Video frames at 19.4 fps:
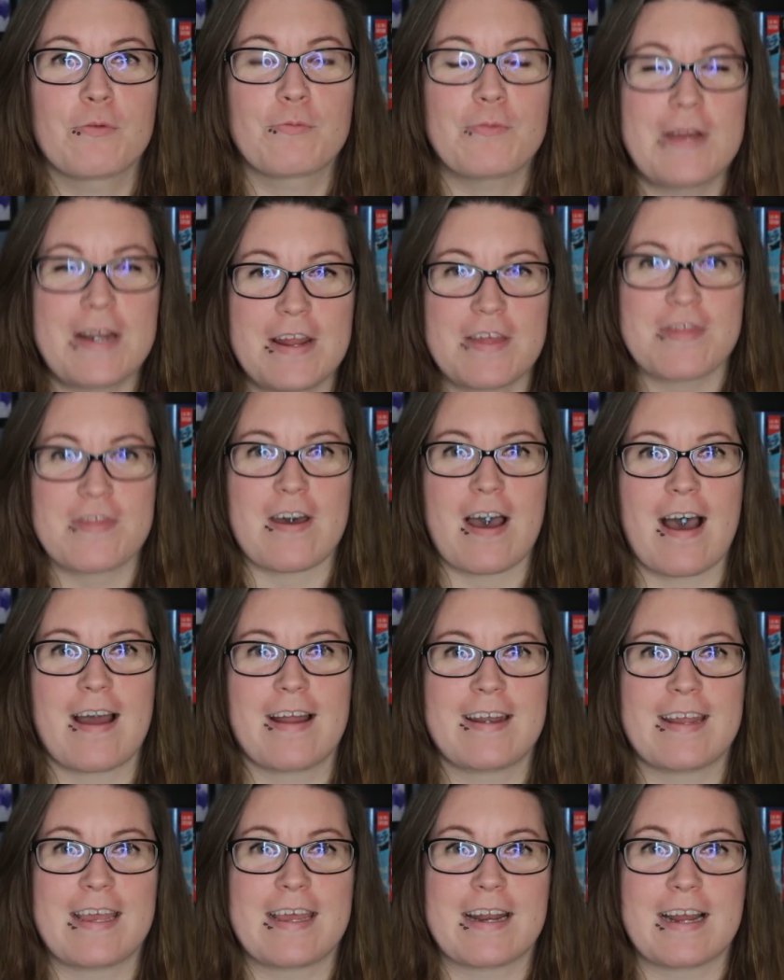
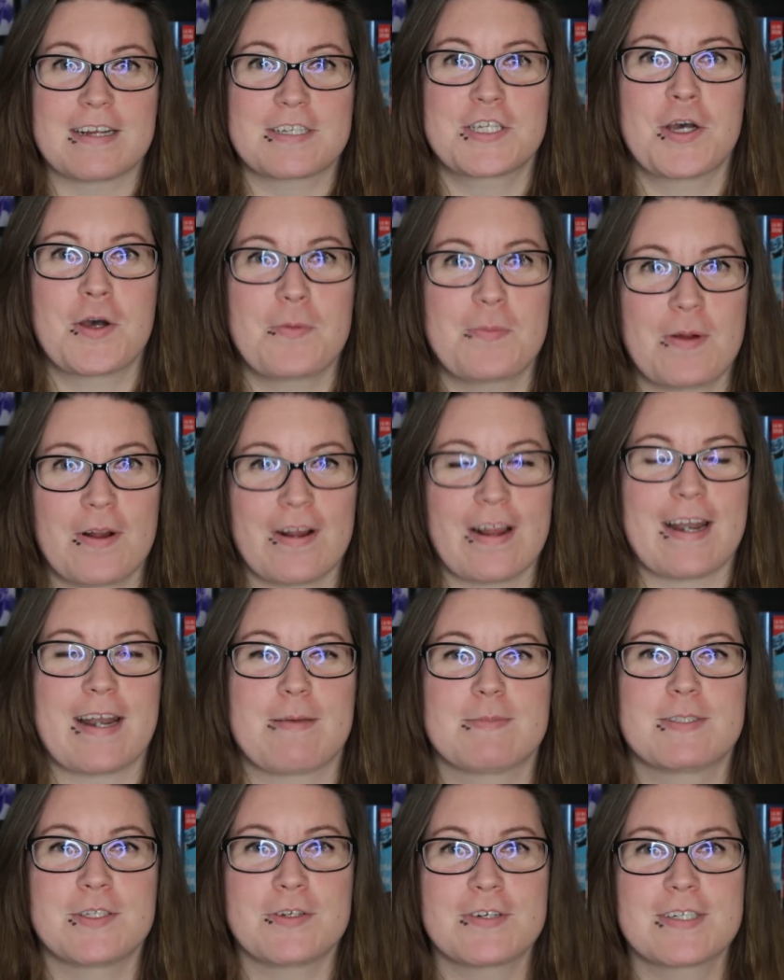readathon in October, and
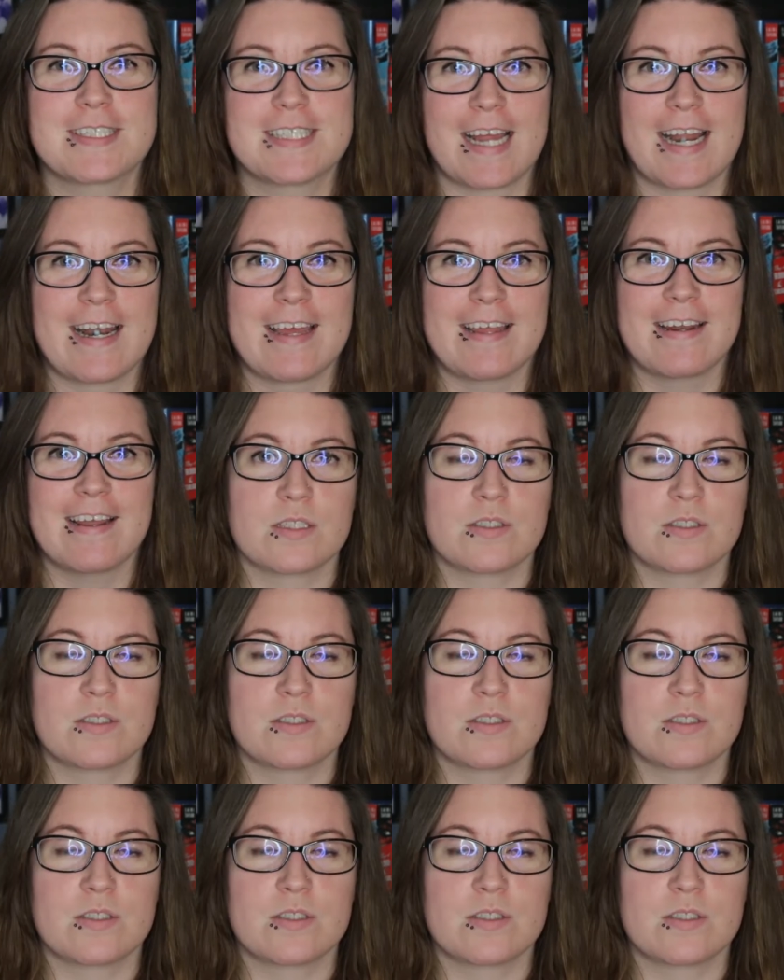I'm so excited.